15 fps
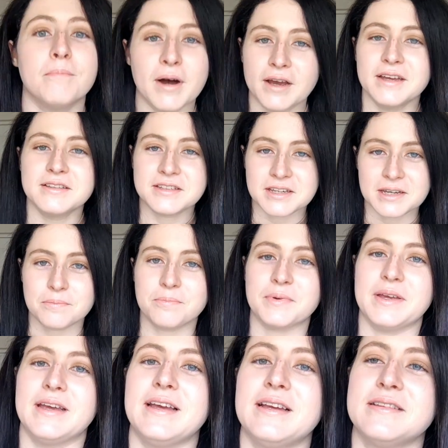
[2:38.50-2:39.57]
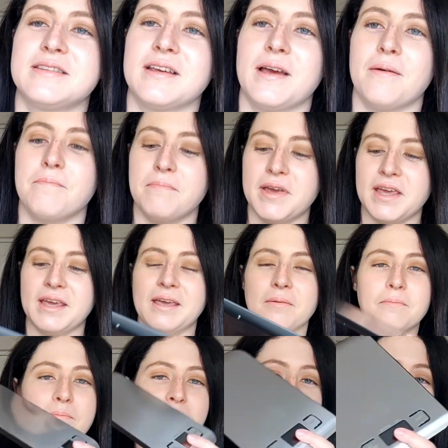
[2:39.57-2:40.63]
My tip is make
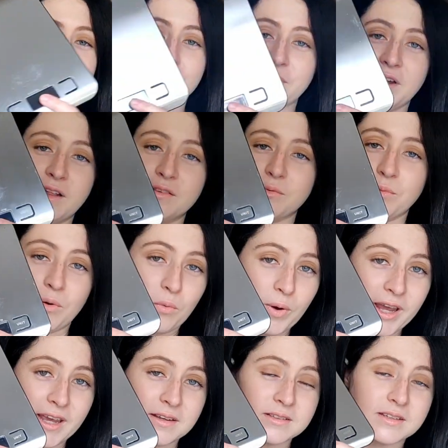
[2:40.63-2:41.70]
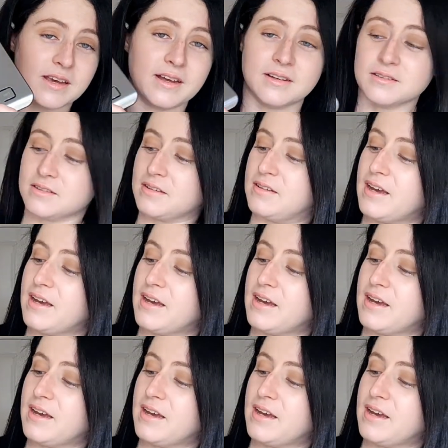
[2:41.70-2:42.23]
best friends with weighing scales.